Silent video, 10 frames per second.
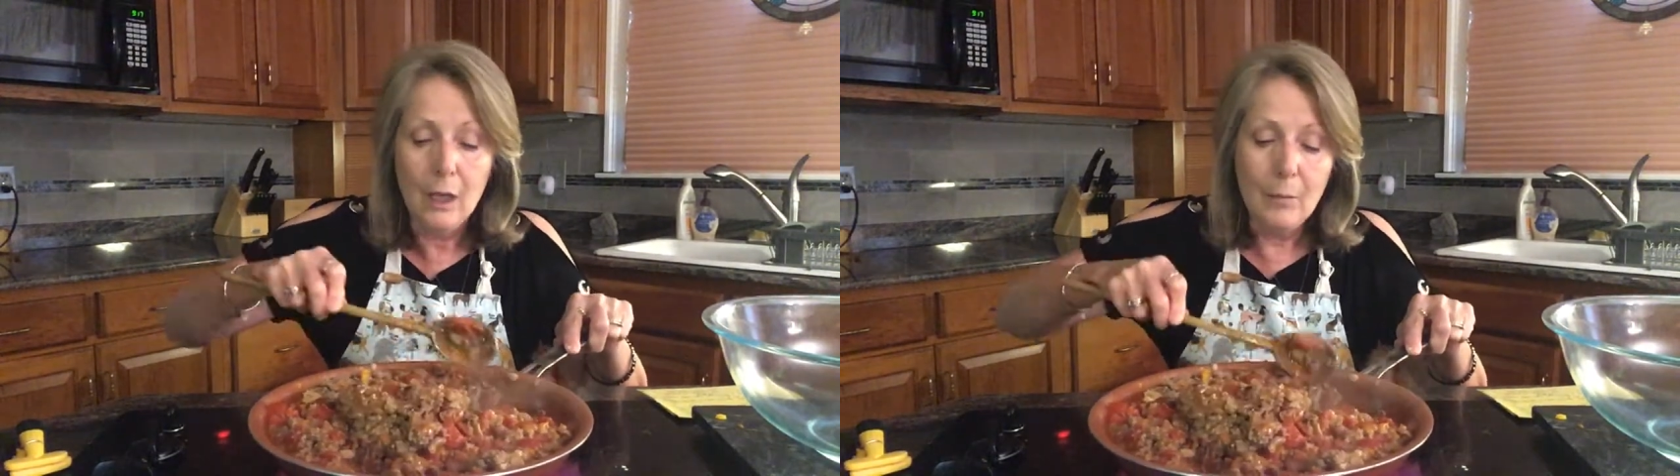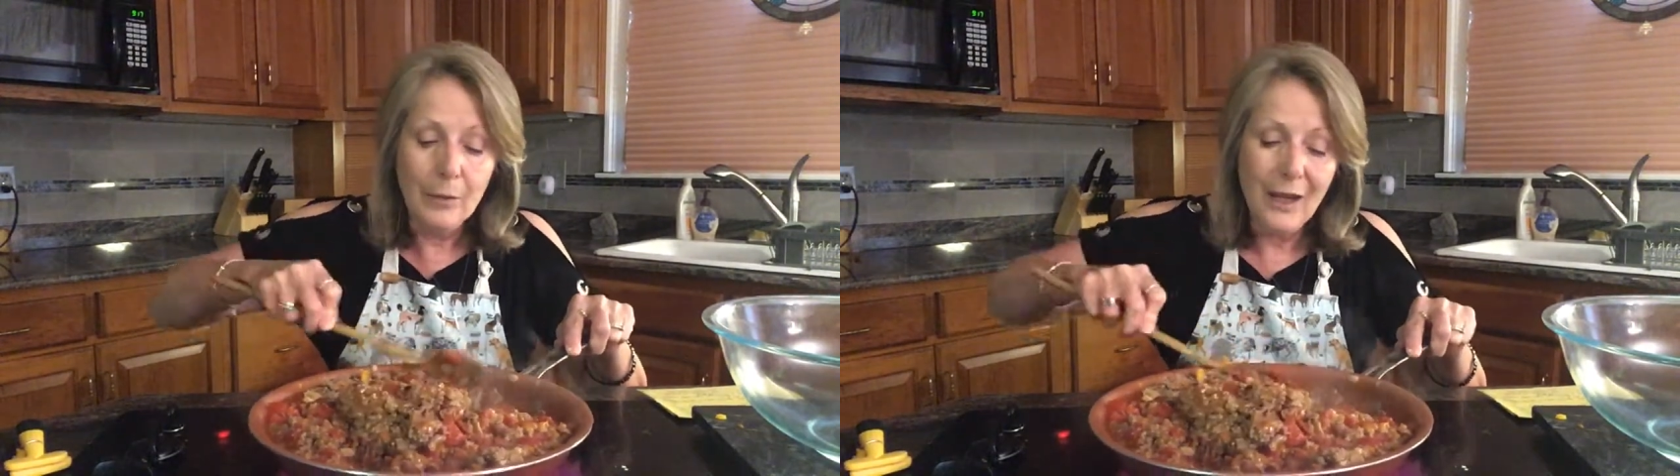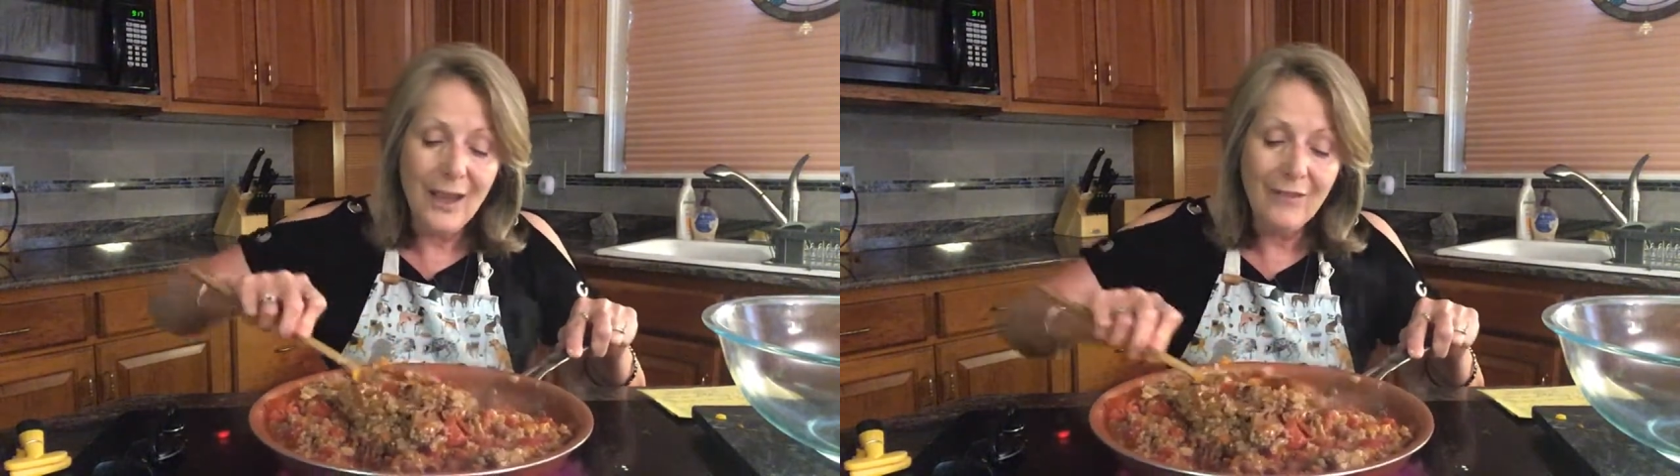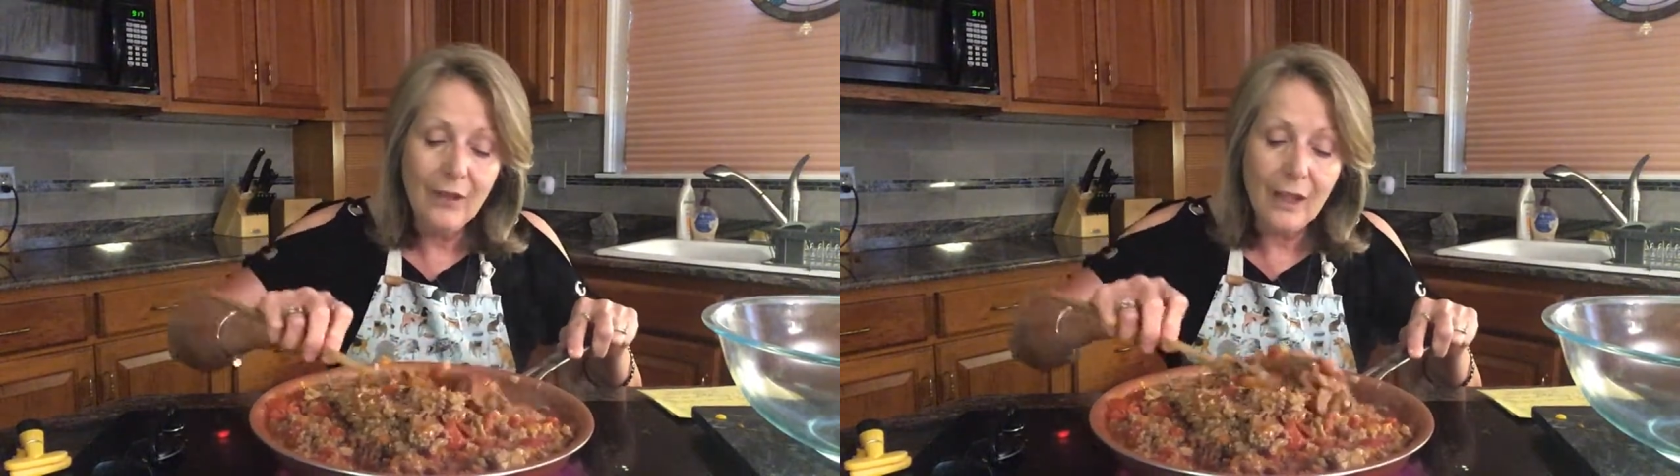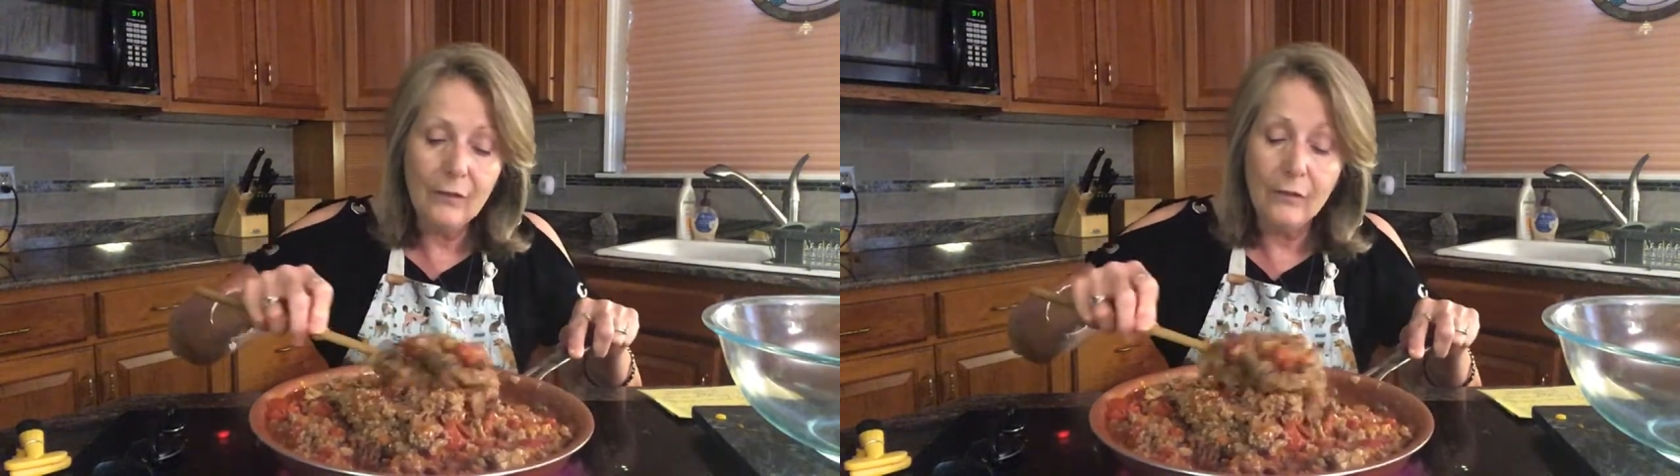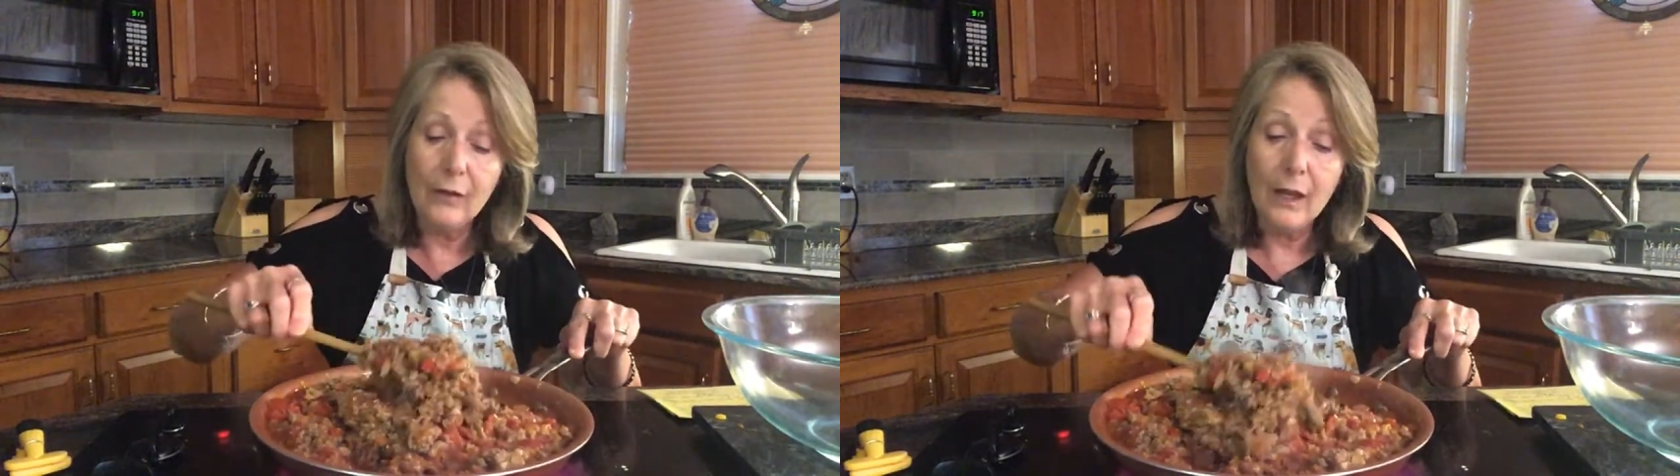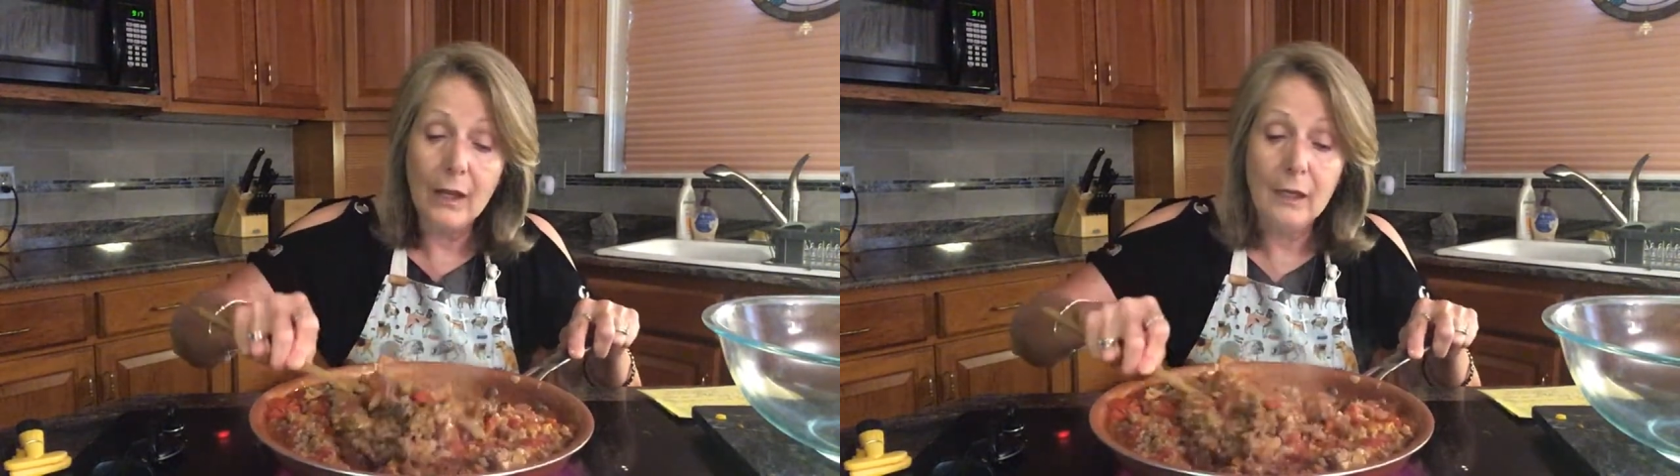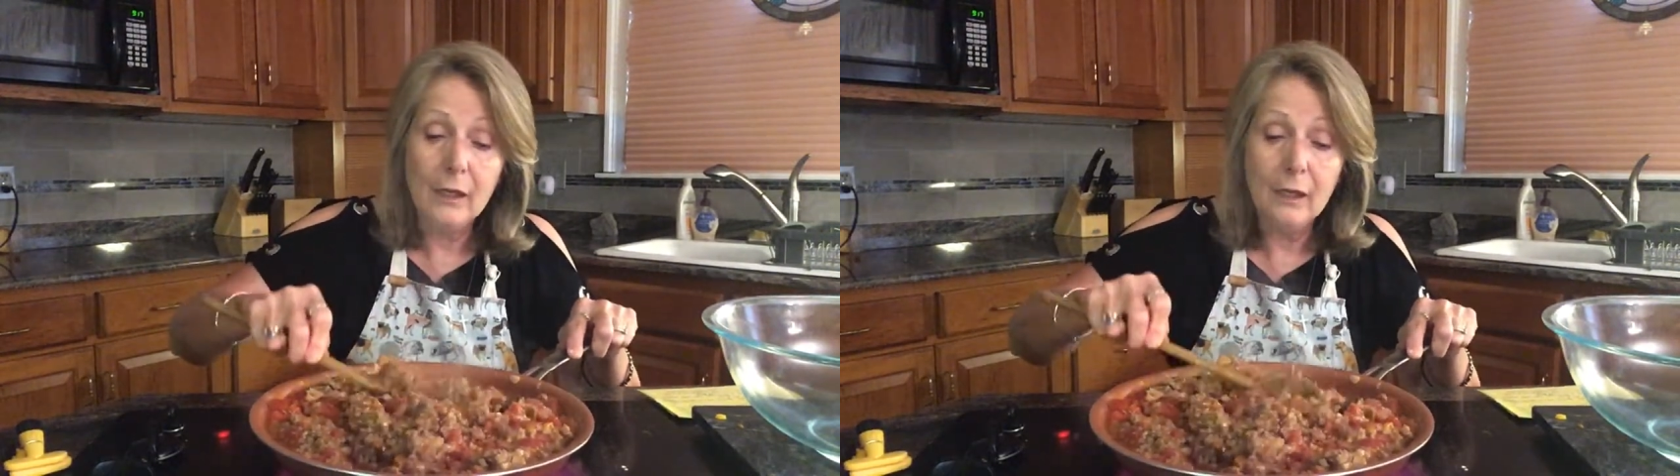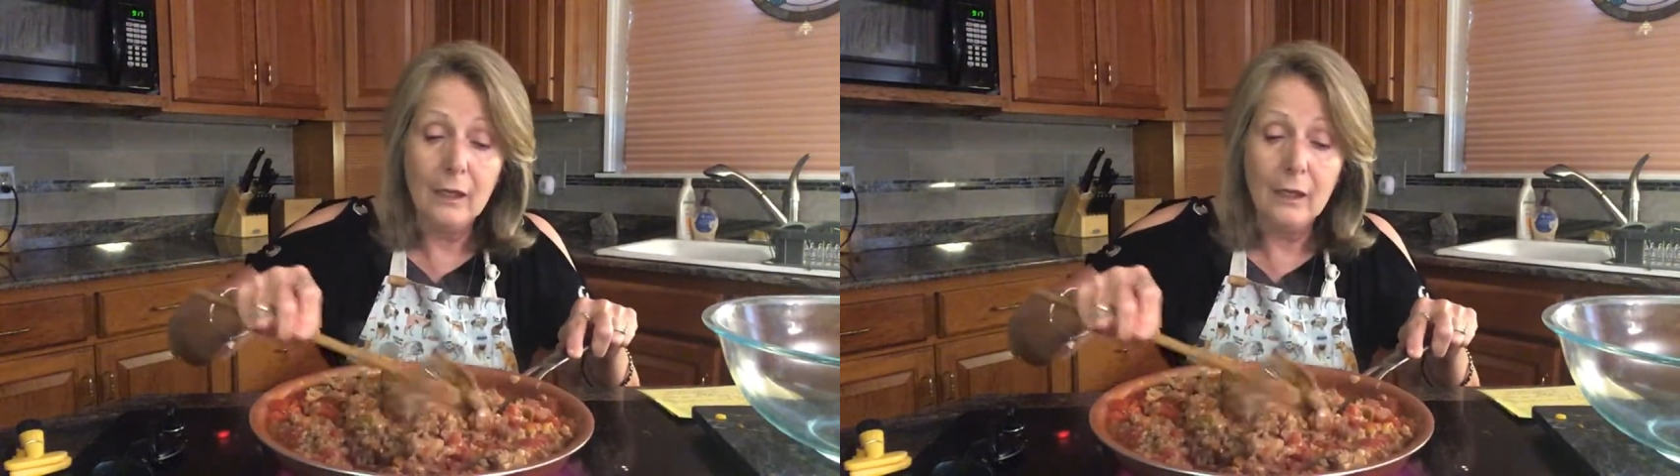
But I've got to say,